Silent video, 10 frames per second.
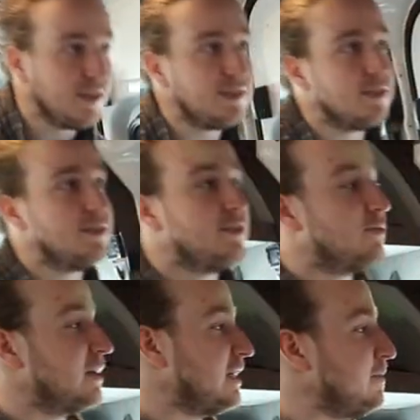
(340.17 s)
pieces.
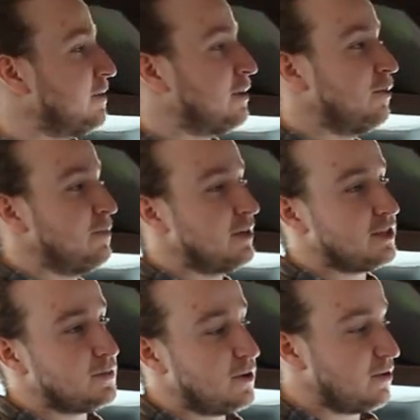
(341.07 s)
Don't want to keep it all open and
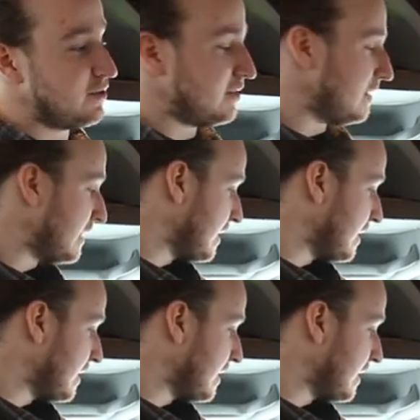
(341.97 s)
exposed. I think